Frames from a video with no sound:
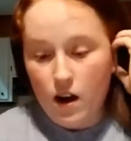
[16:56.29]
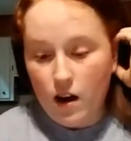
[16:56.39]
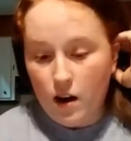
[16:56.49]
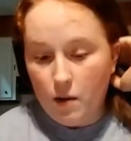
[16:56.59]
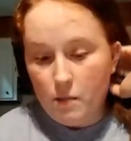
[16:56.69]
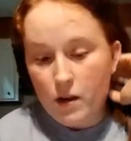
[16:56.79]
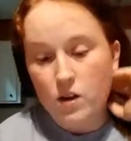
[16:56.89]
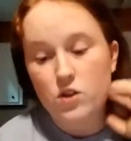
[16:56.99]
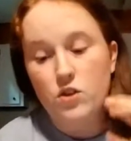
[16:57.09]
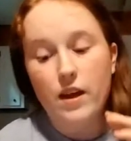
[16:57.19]

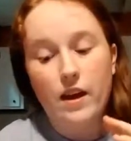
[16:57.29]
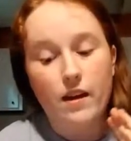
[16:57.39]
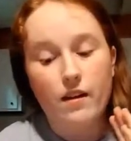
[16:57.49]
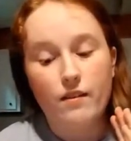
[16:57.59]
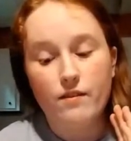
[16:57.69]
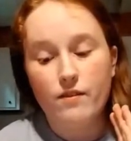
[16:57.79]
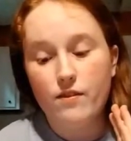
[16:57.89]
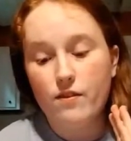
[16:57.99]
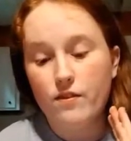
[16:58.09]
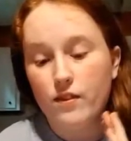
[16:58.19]
Do they have,
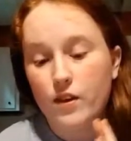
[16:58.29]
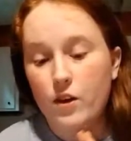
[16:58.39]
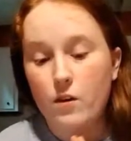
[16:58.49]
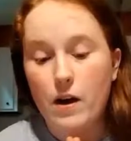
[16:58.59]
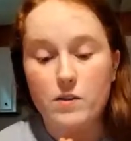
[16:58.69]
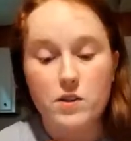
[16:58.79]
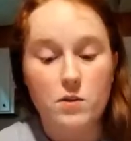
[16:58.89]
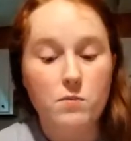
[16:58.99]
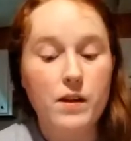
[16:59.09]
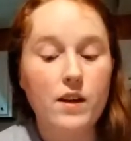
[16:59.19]
how's
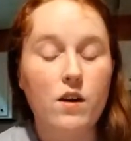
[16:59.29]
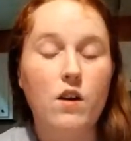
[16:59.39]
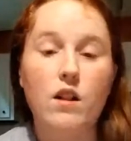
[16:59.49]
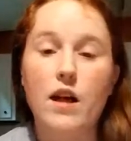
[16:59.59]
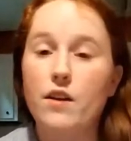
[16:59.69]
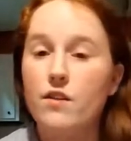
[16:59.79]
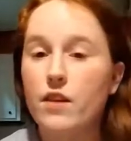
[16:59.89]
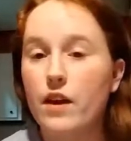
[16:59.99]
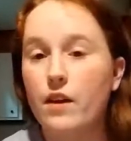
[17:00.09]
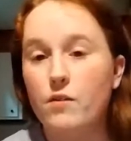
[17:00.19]
their recall? How do
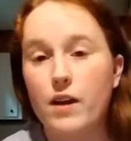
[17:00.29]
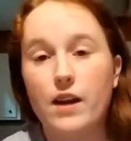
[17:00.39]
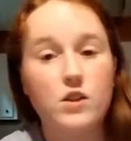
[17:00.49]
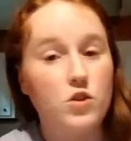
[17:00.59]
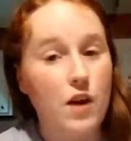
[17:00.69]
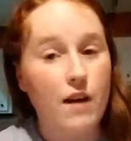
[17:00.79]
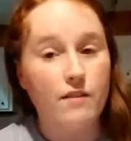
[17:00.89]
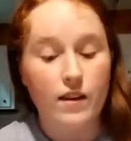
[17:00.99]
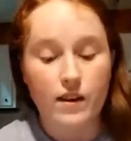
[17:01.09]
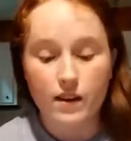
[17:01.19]
they react to
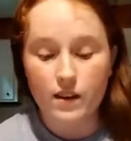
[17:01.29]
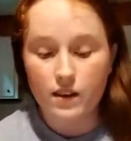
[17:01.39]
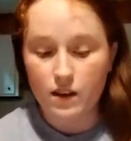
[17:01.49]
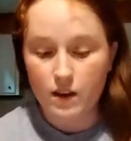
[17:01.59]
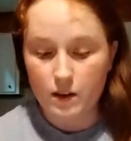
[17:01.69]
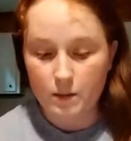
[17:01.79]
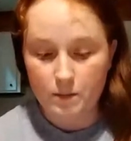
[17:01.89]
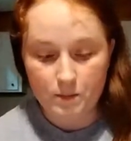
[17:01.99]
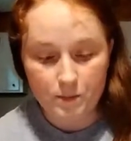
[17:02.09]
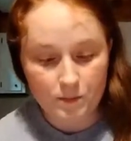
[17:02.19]
traffic?
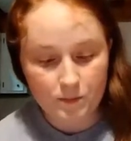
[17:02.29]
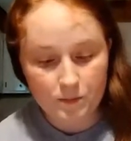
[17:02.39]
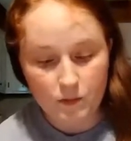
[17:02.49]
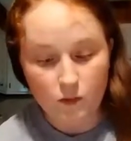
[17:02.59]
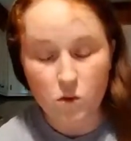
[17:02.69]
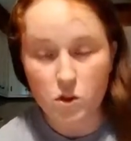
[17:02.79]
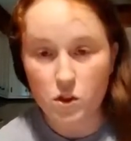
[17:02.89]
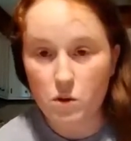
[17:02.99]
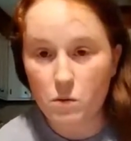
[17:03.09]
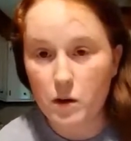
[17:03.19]
Of course, you
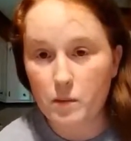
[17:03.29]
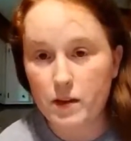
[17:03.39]
don't want